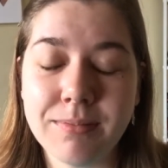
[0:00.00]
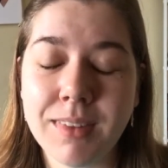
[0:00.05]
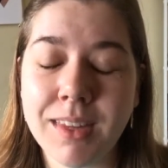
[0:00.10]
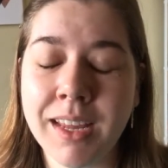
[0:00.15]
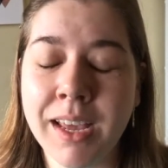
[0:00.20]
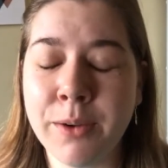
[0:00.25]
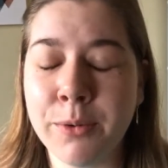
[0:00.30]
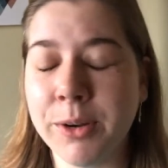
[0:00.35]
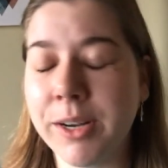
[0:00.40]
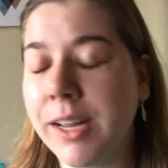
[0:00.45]

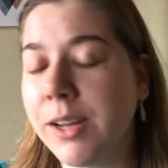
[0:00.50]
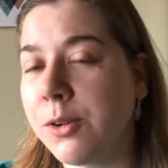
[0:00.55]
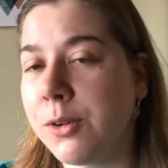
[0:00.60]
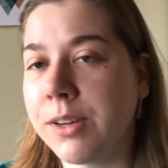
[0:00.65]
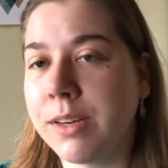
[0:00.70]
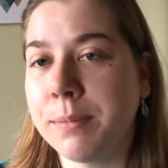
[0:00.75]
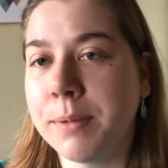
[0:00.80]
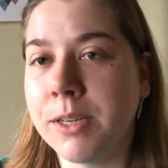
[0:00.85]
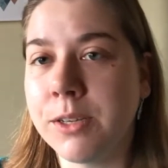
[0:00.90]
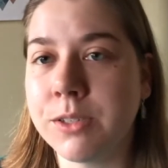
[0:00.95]
Now we're not going
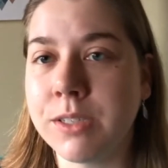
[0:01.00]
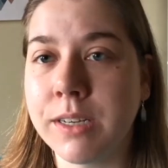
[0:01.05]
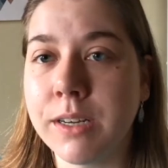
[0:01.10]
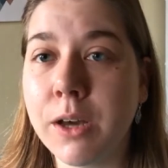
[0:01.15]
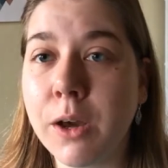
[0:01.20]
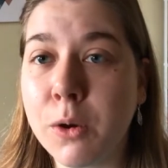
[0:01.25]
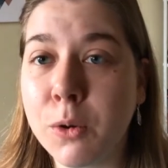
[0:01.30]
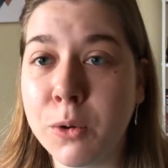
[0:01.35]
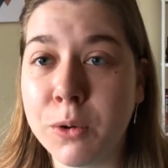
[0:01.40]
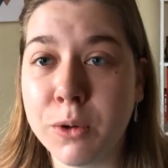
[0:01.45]
to be using
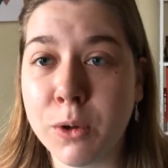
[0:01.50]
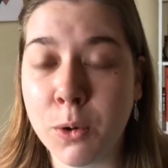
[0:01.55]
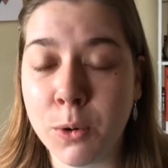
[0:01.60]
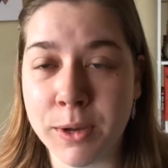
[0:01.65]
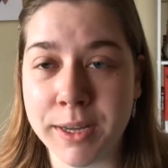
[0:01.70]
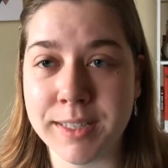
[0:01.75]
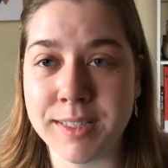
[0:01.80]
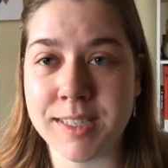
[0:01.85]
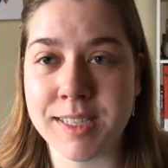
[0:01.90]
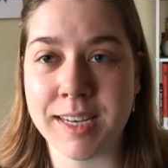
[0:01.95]

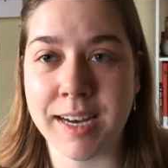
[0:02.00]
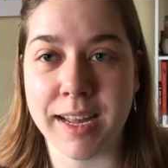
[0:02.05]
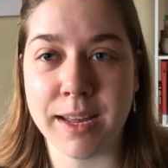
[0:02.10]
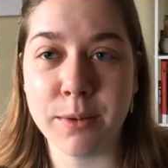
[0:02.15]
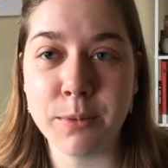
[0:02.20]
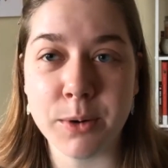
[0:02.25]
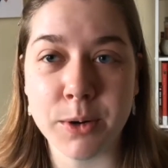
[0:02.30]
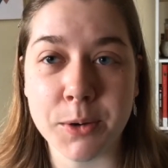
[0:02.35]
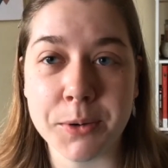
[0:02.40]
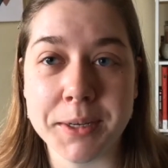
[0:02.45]
coins today,
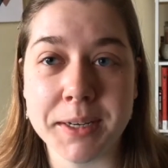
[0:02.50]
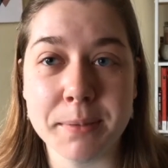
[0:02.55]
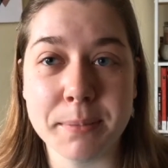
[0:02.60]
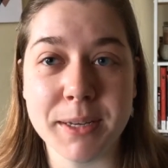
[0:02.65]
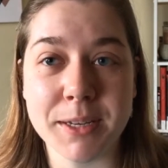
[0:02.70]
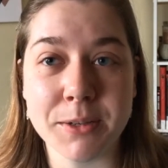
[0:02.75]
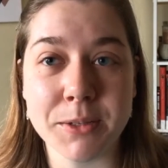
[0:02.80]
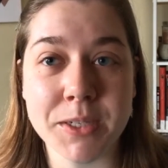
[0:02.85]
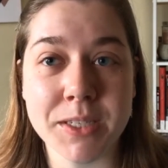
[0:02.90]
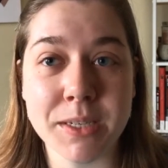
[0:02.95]
we're going to be
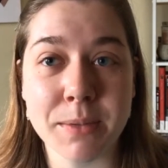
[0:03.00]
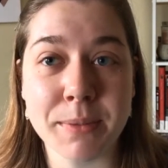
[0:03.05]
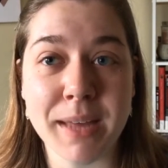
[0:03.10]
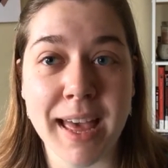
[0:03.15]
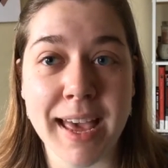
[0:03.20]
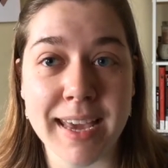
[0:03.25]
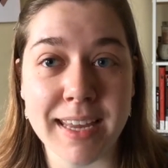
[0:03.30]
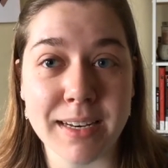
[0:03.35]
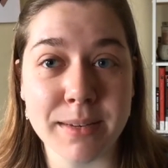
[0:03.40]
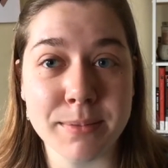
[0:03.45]
using some
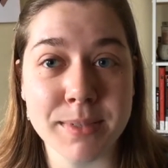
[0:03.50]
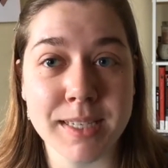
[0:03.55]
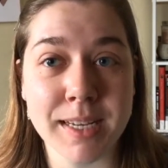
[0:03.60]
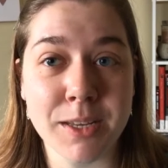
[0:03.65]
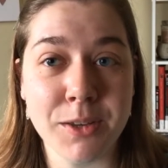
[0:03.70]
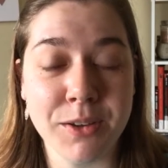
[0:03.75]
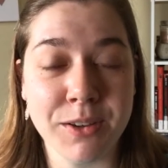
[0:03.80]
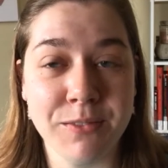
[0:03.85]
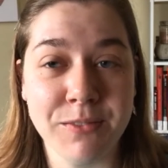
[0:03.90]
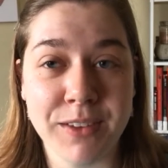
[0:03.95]
items that you
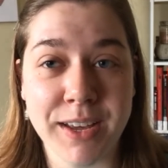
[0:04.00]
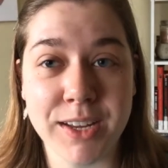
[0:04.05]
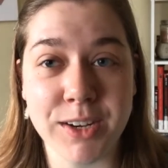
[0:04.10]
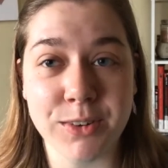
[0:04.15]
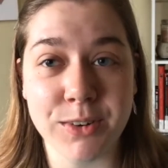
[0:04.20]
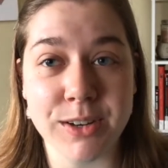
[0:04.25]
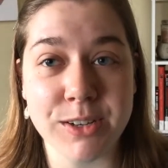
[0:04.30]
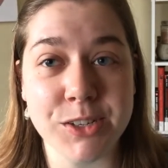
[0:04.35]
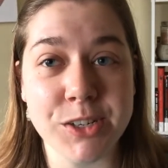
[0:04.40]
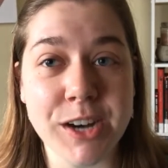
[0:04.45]
can find
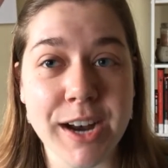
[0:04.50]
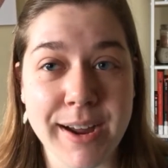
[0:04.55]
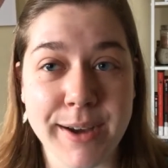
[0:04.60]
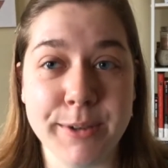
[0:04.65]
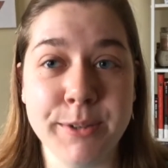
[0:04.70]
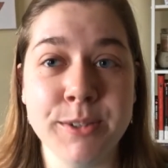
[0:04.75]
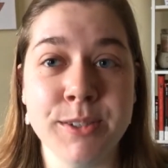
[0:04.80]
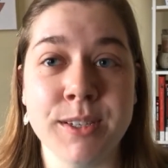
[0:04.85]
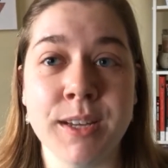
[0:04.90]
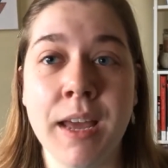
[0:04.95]
around your
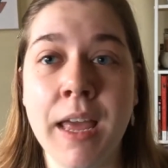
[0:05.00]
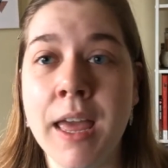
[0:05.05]
house.